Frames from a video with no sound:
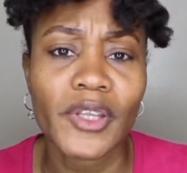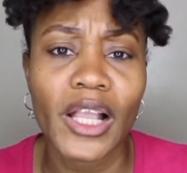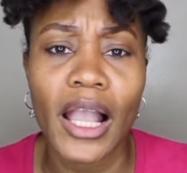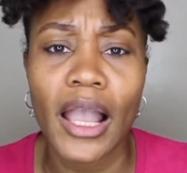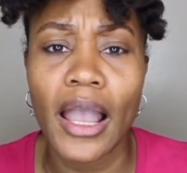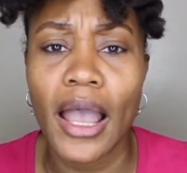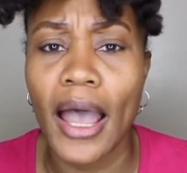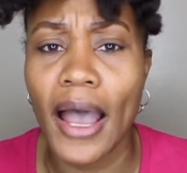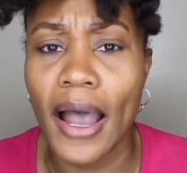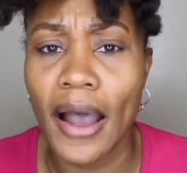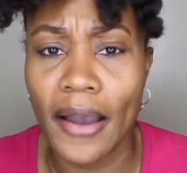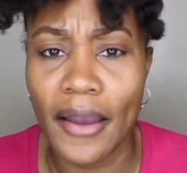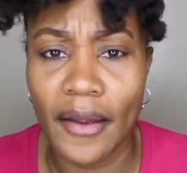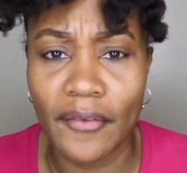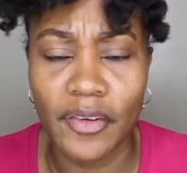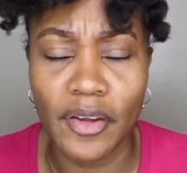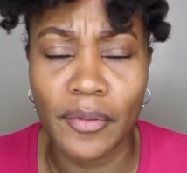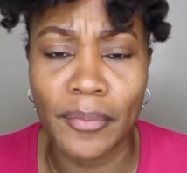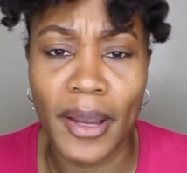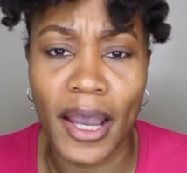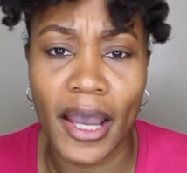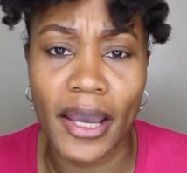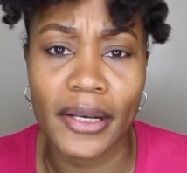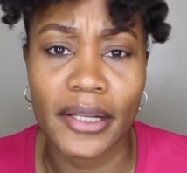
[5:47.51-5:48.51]
how
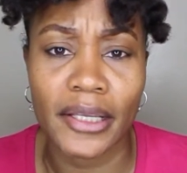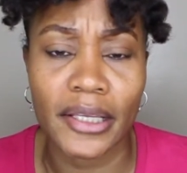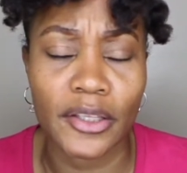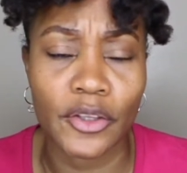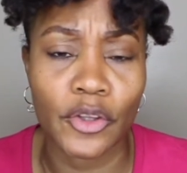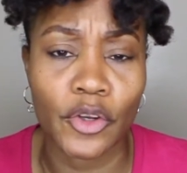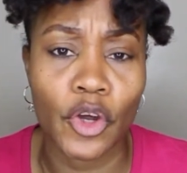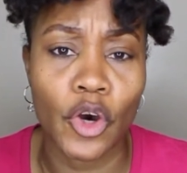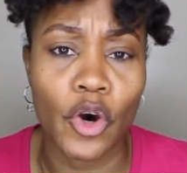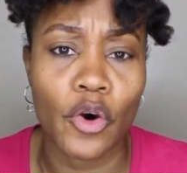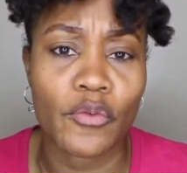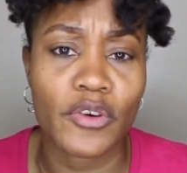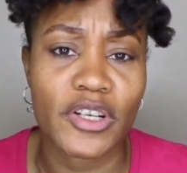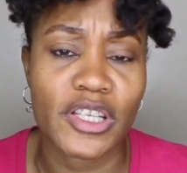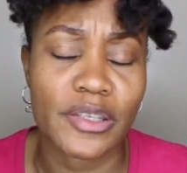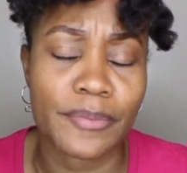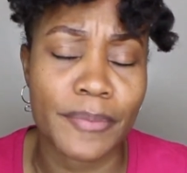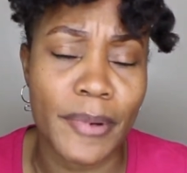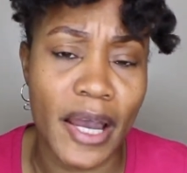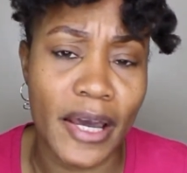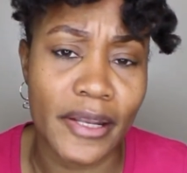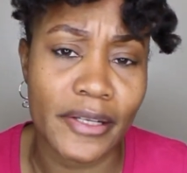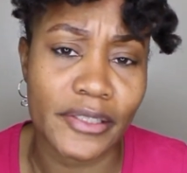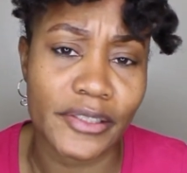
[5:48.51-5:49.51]
everybody, you know,
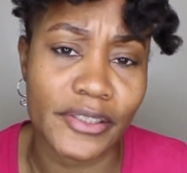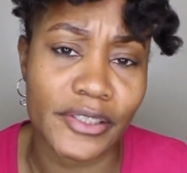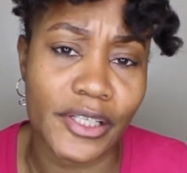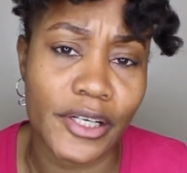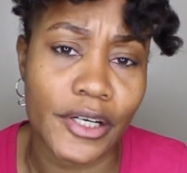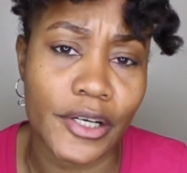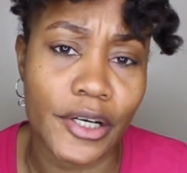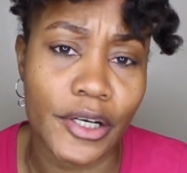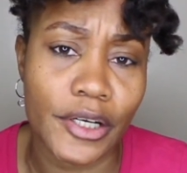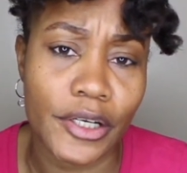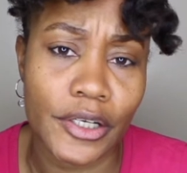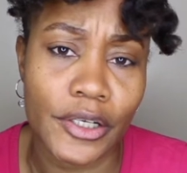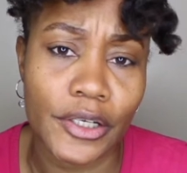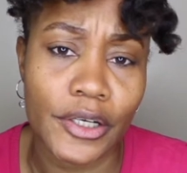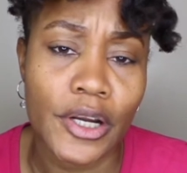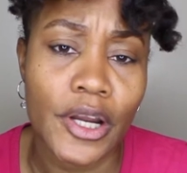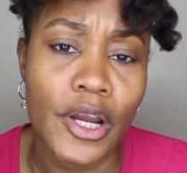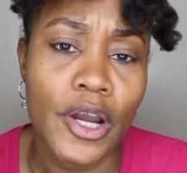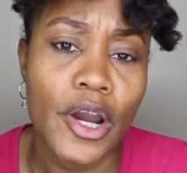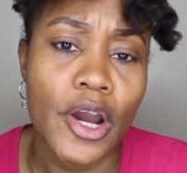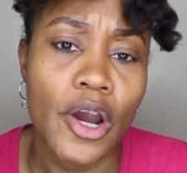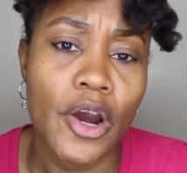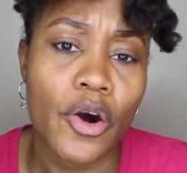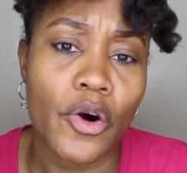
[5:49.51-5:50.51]
responded to her
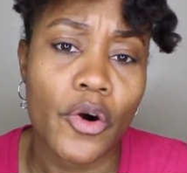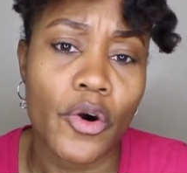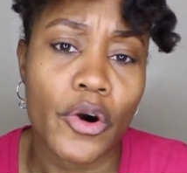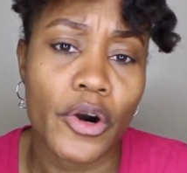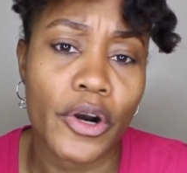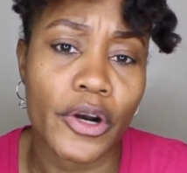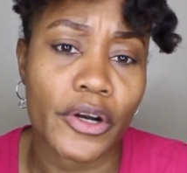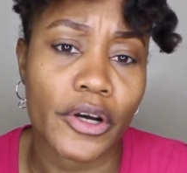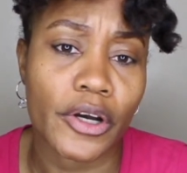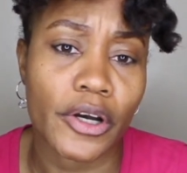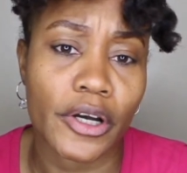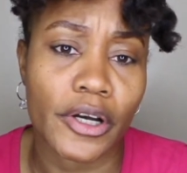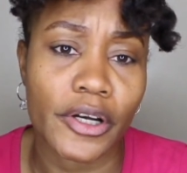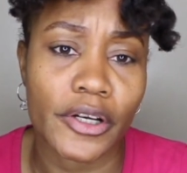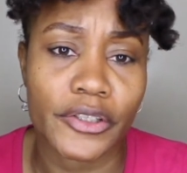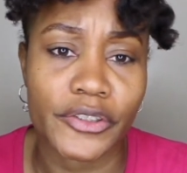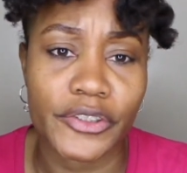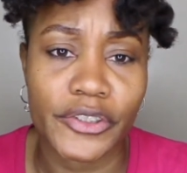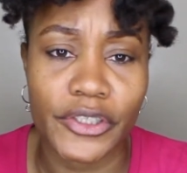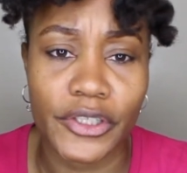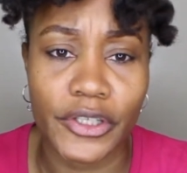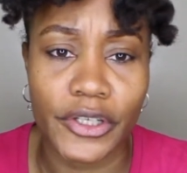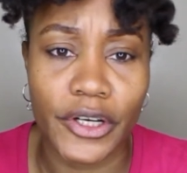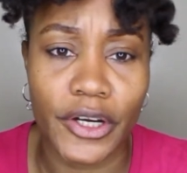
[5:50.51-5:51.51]
or
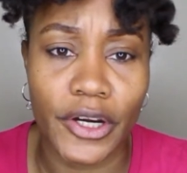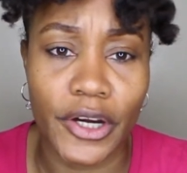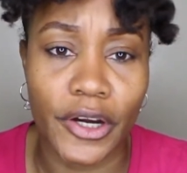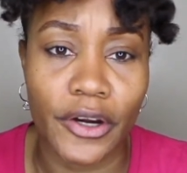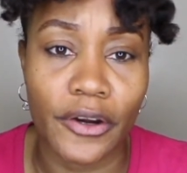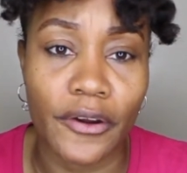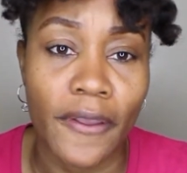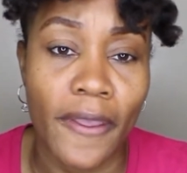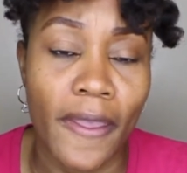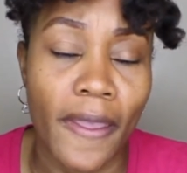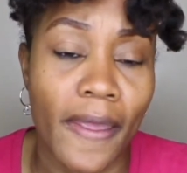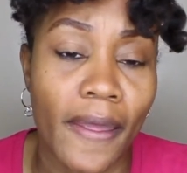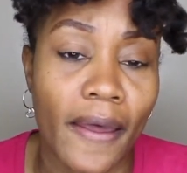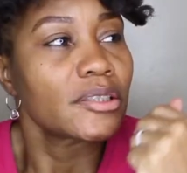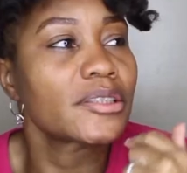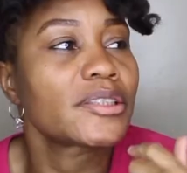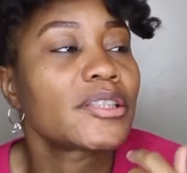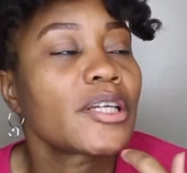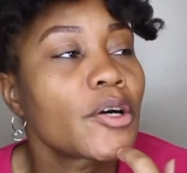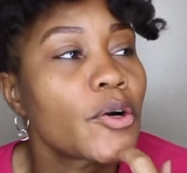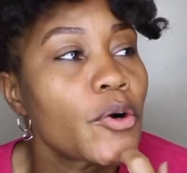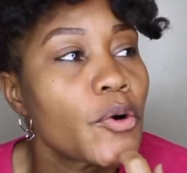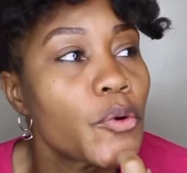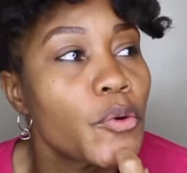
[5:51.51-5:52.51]
took her.
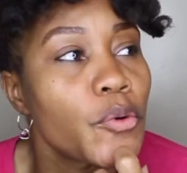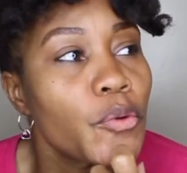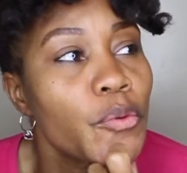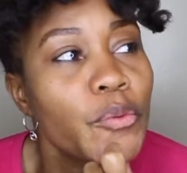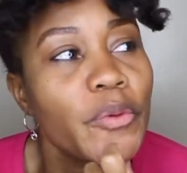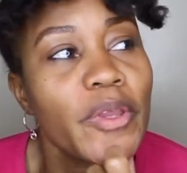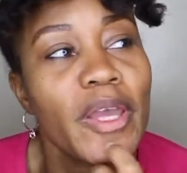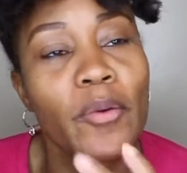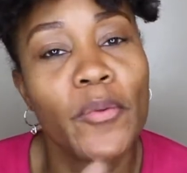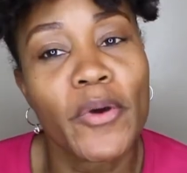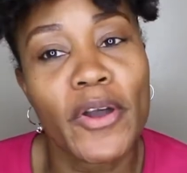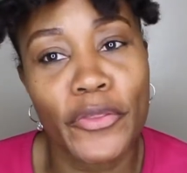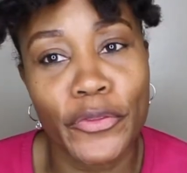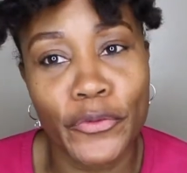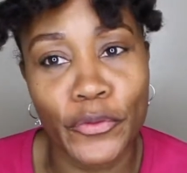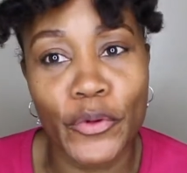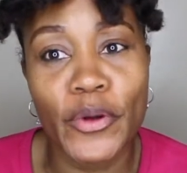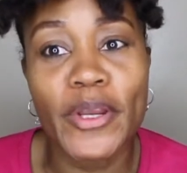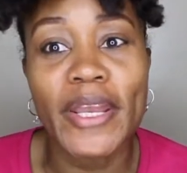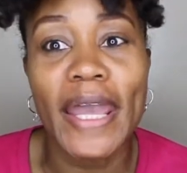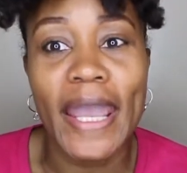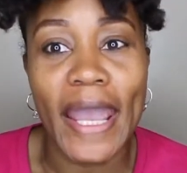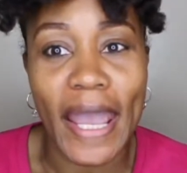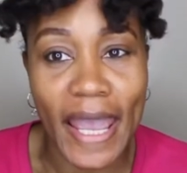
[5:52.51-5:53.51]
So they went through
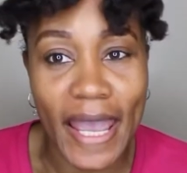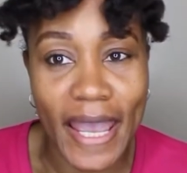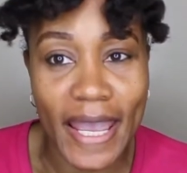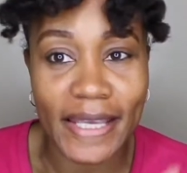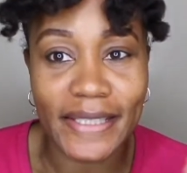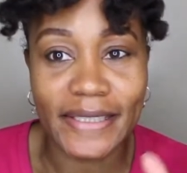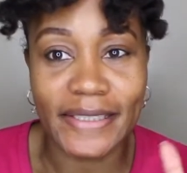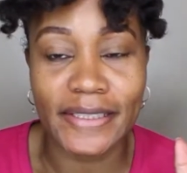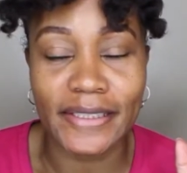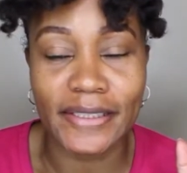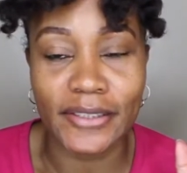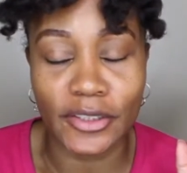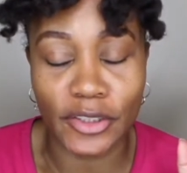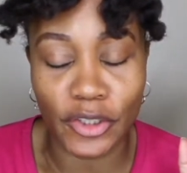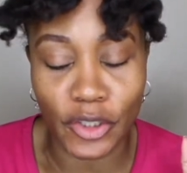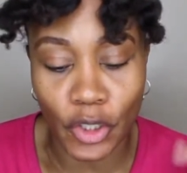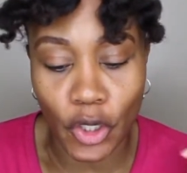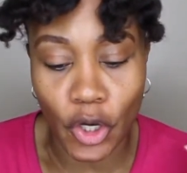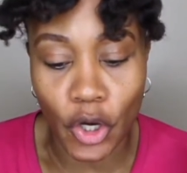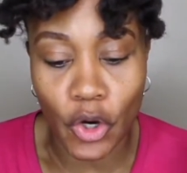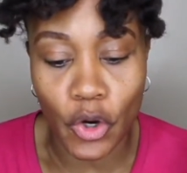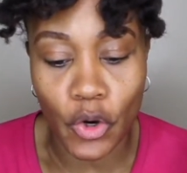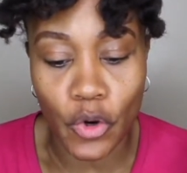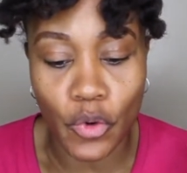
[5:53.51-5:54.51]
and they asked, you
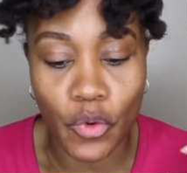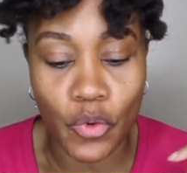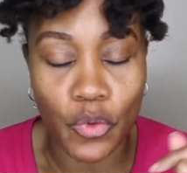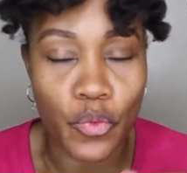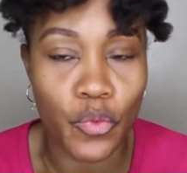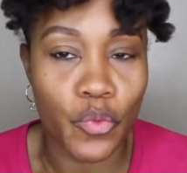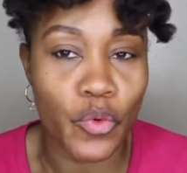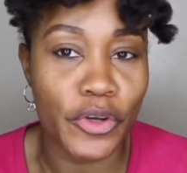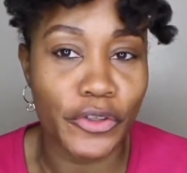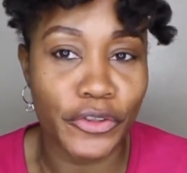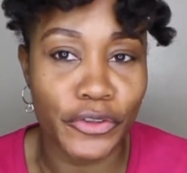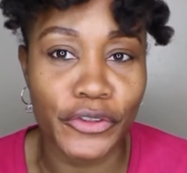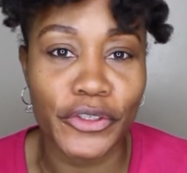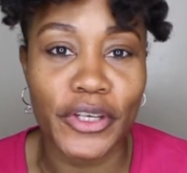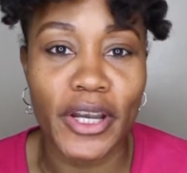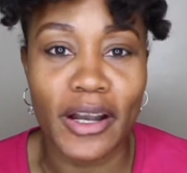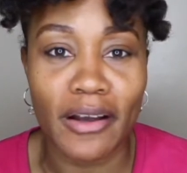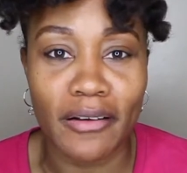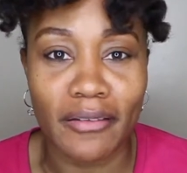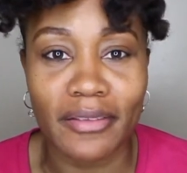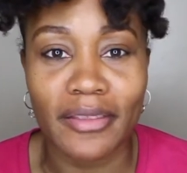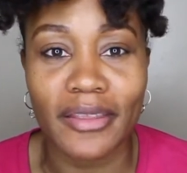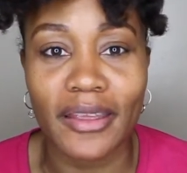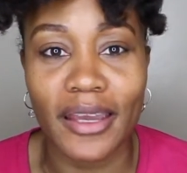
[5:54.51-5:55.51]
know, what do
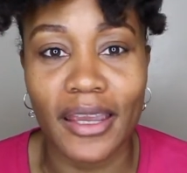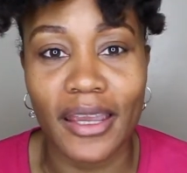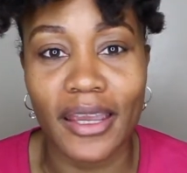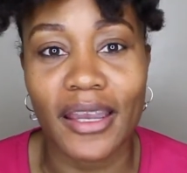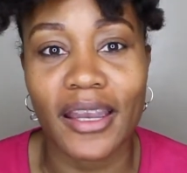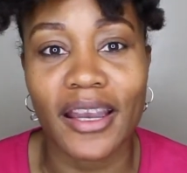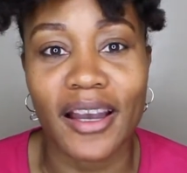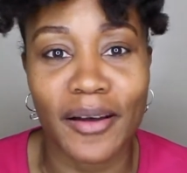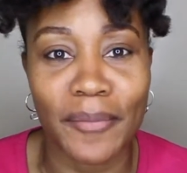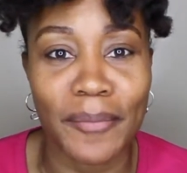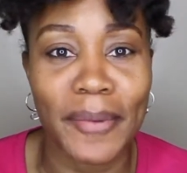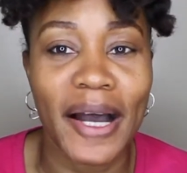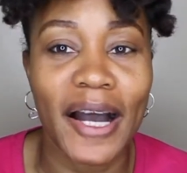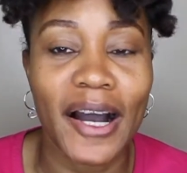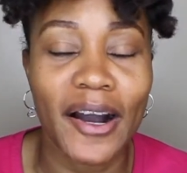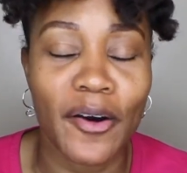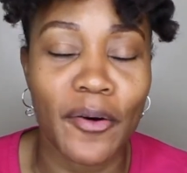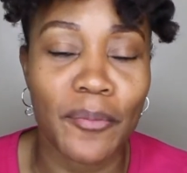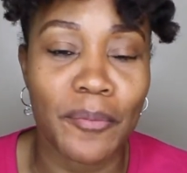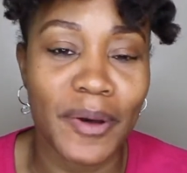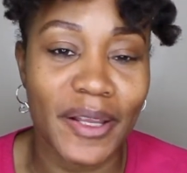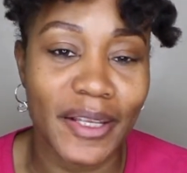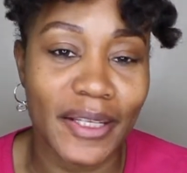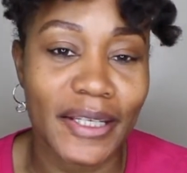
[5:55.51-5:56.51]
y'all think
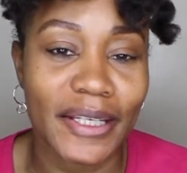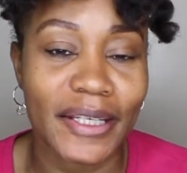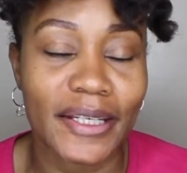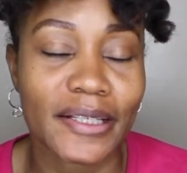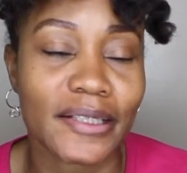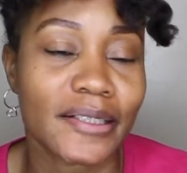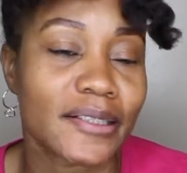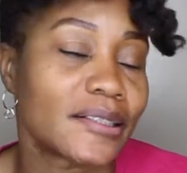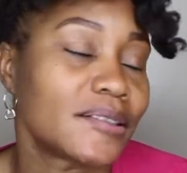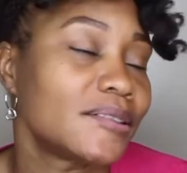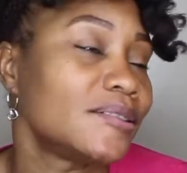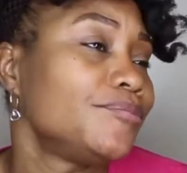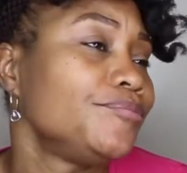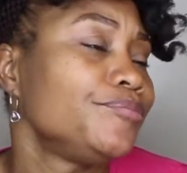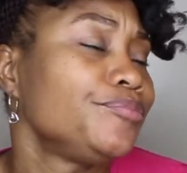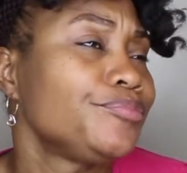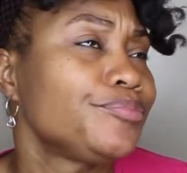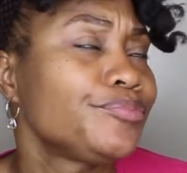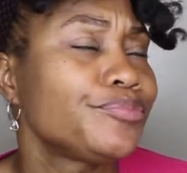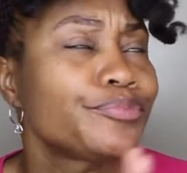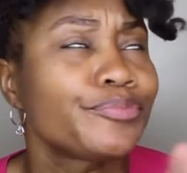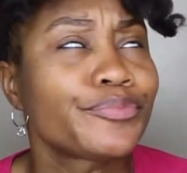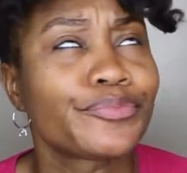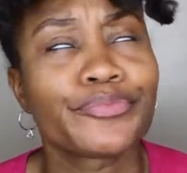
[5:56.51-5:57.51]
about Malika?
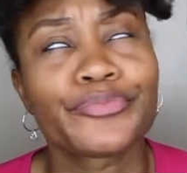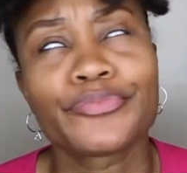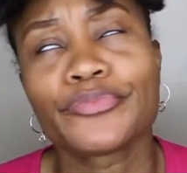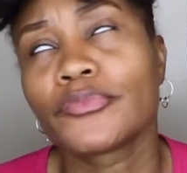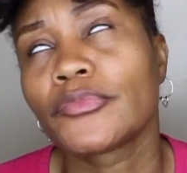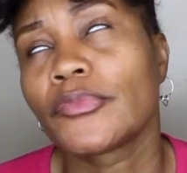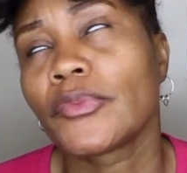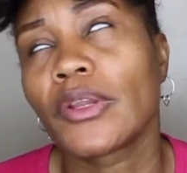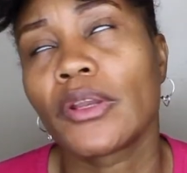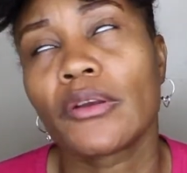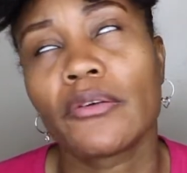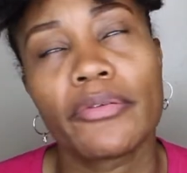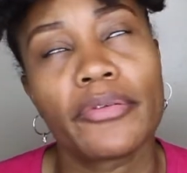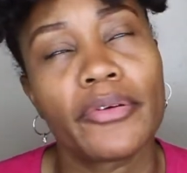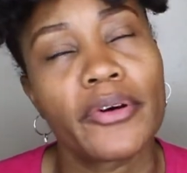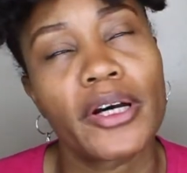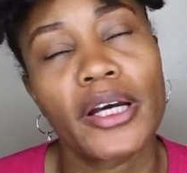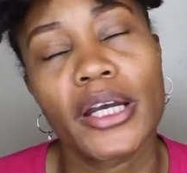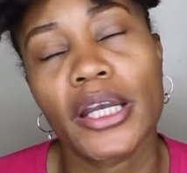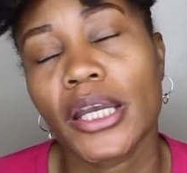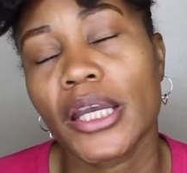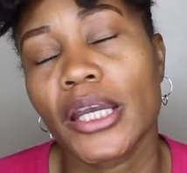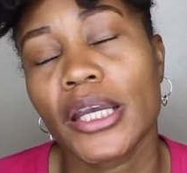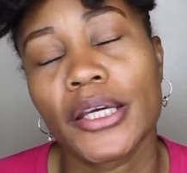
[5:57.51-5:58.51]

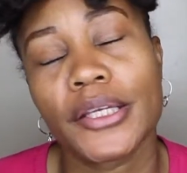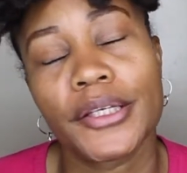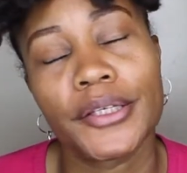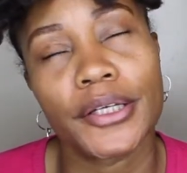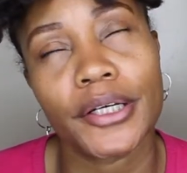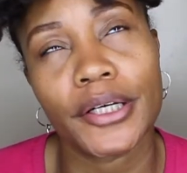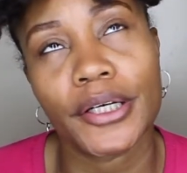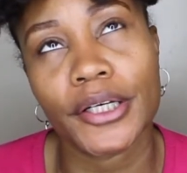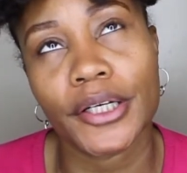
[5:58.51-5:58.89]
Fucking